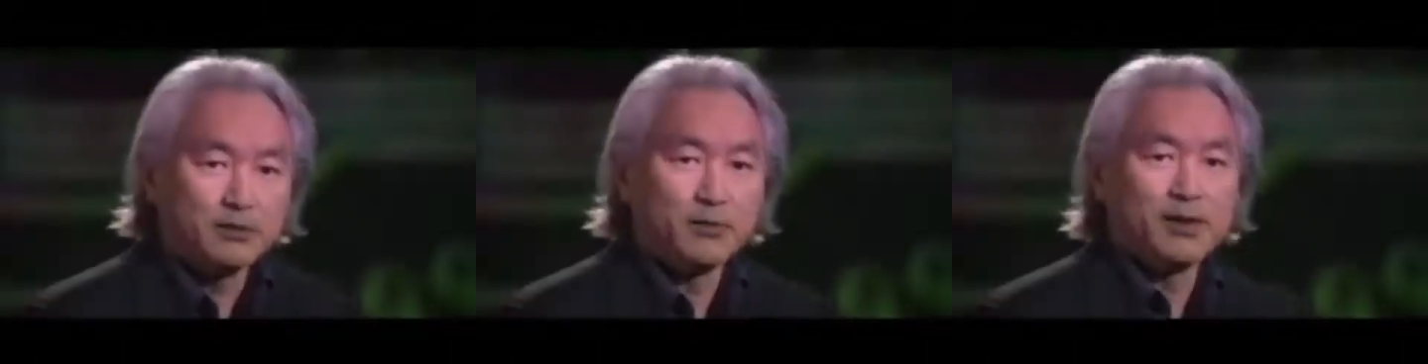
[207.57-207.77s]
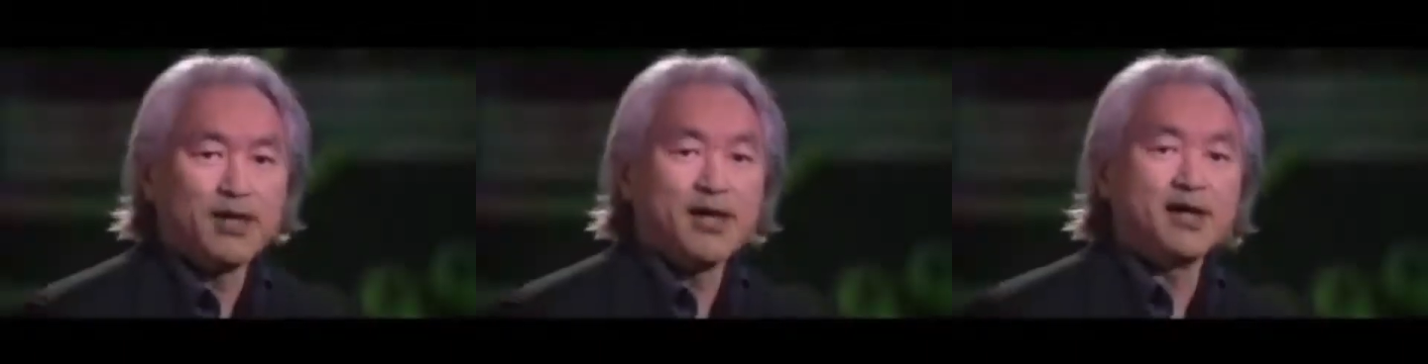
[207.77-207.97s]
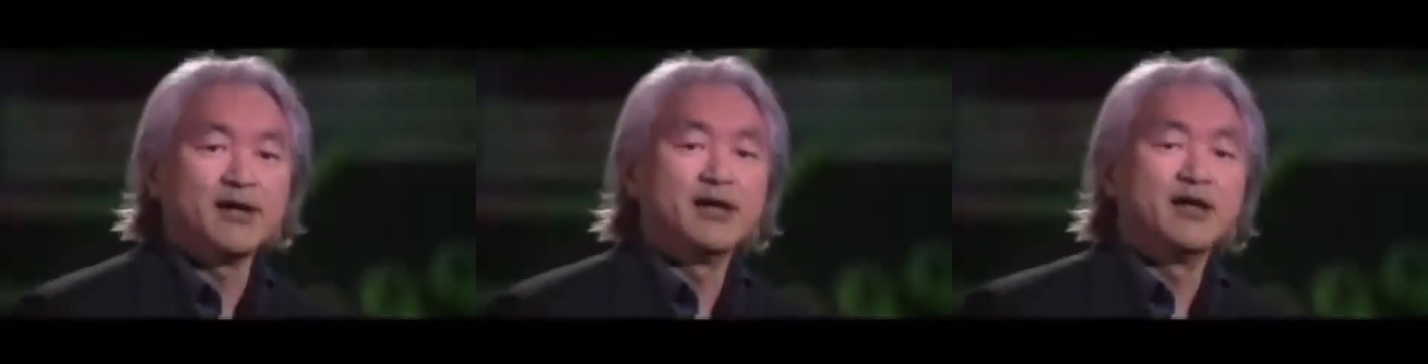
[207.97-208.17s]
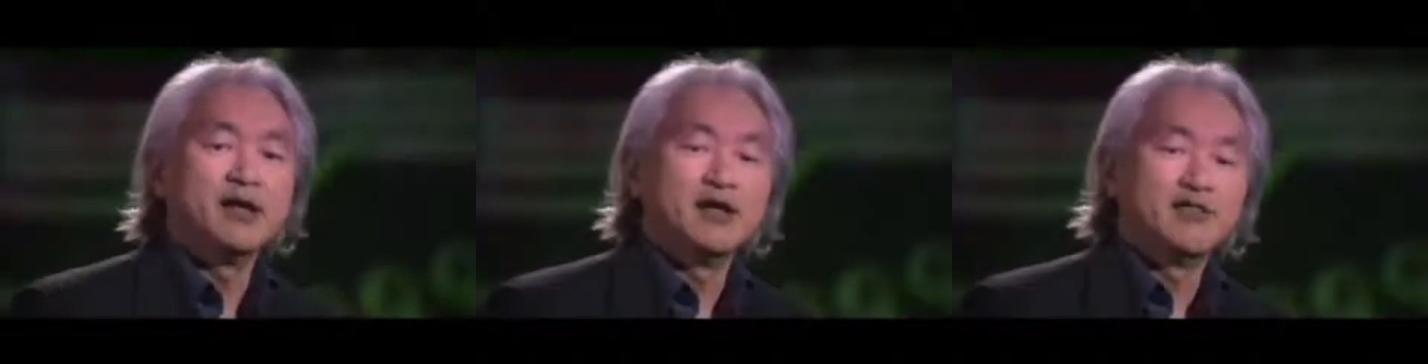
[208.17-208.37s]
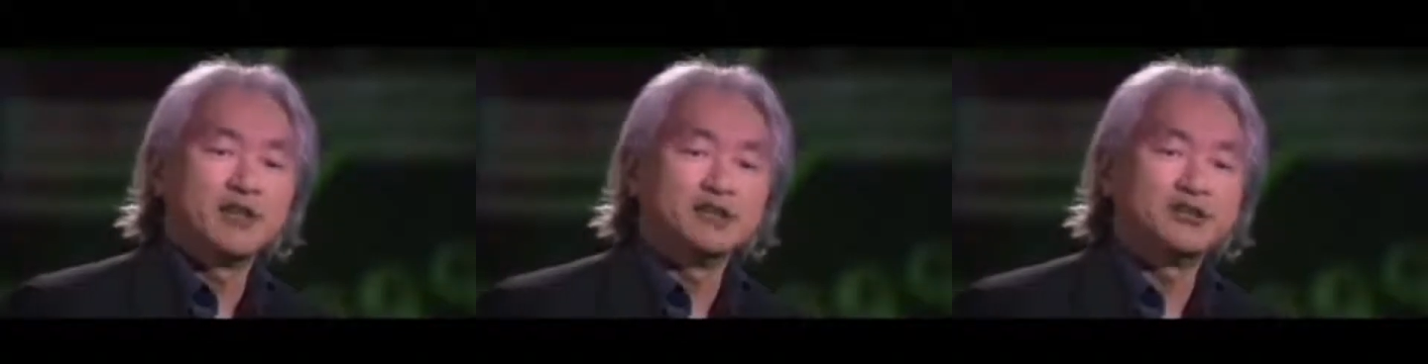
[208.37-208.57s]
So
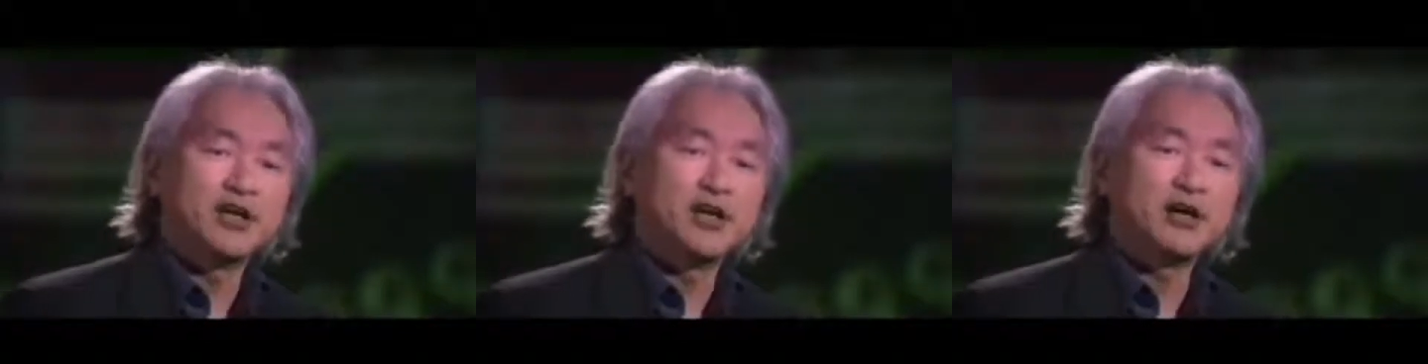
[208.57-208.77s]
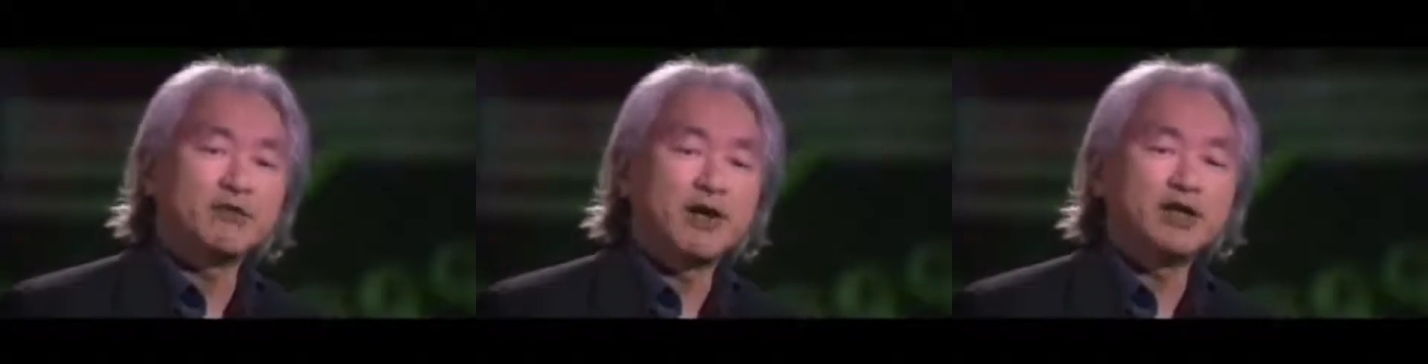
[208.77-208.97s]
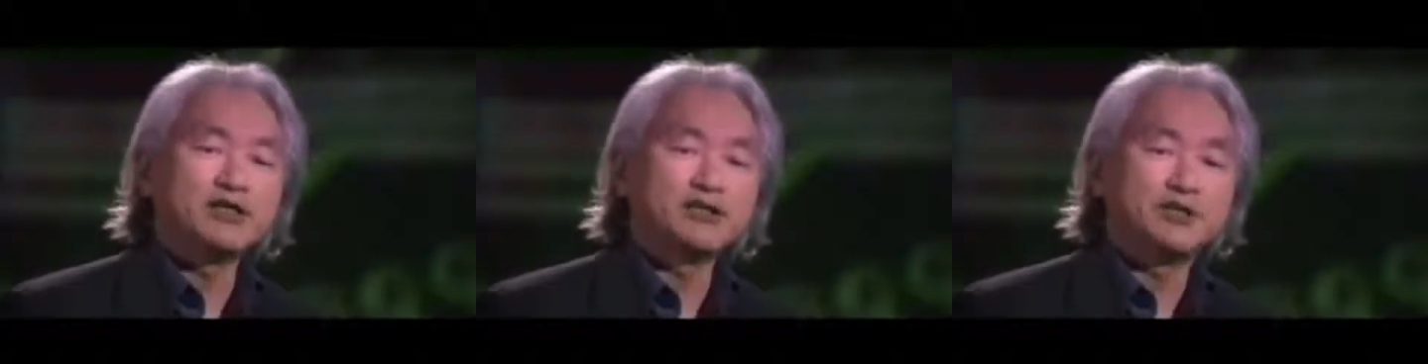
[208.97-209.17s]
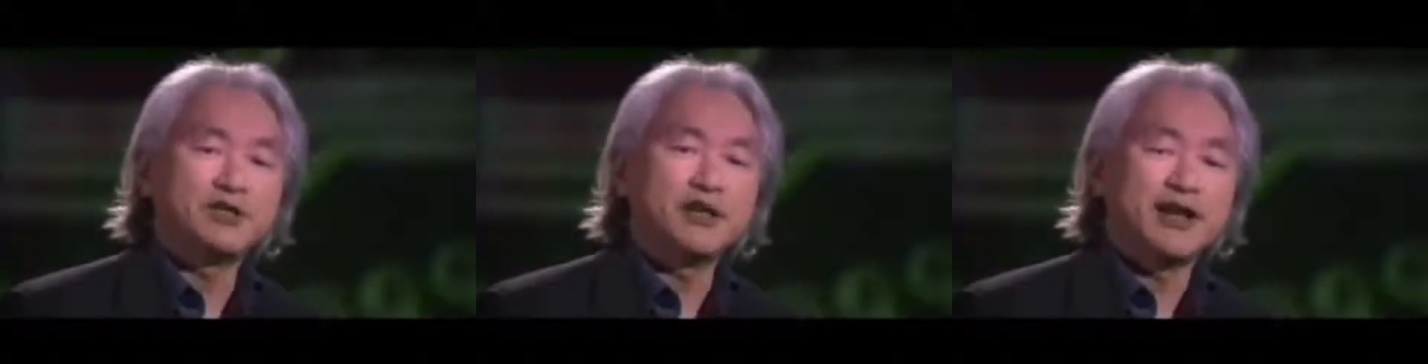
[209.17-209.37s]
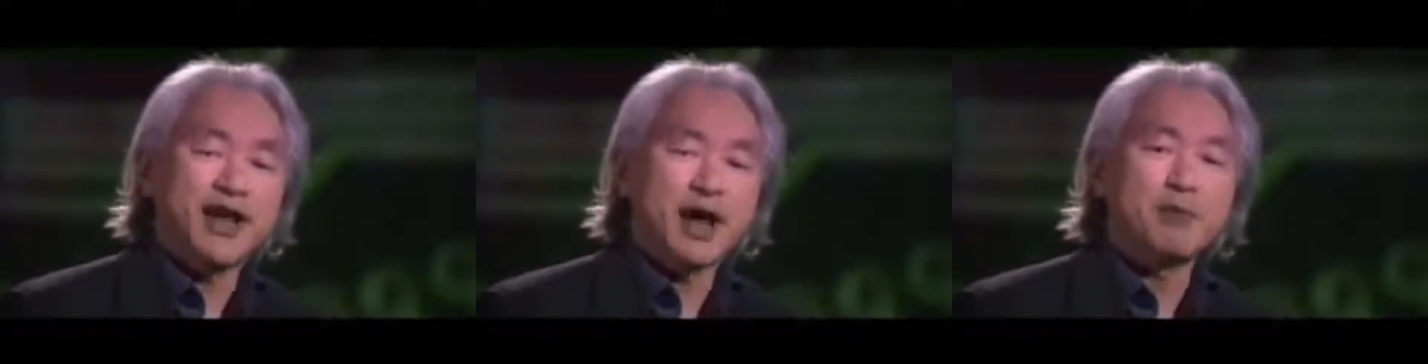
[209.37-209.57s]
again, the
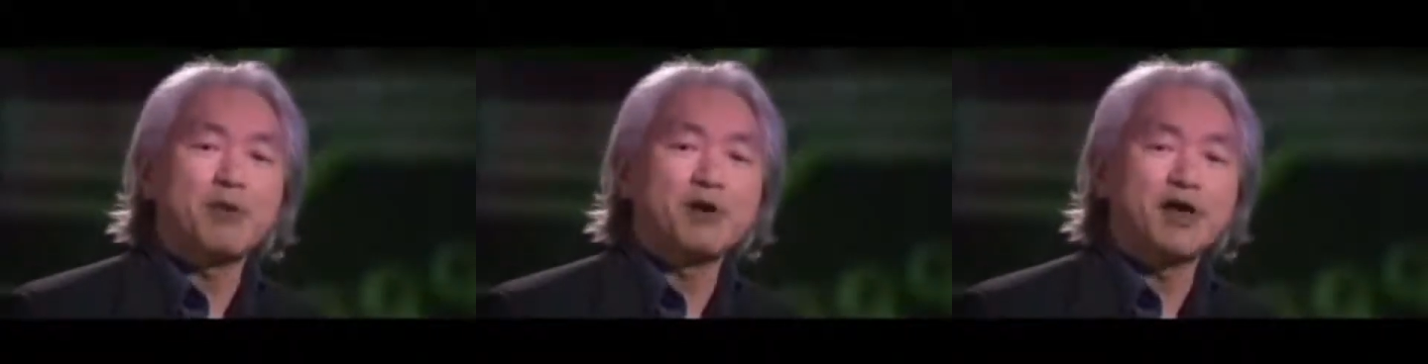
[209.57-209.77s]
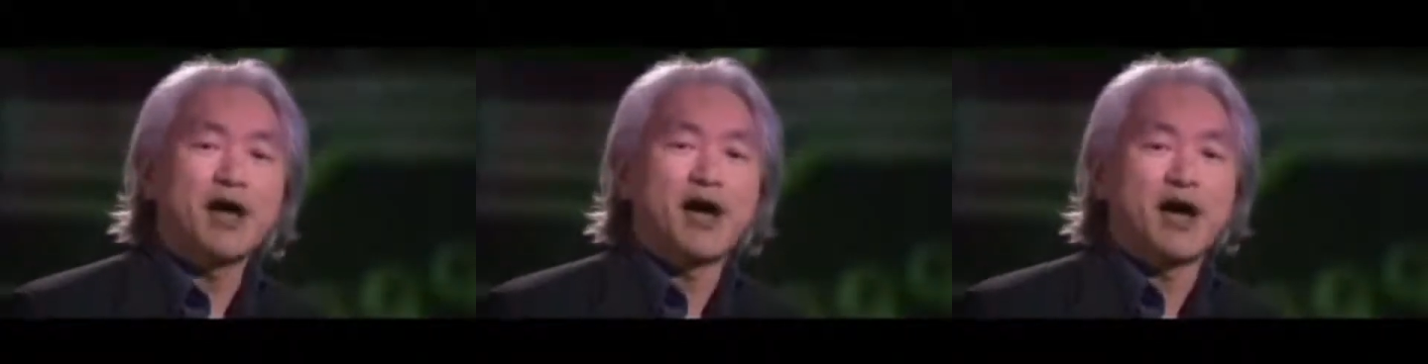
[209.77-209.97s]
generation now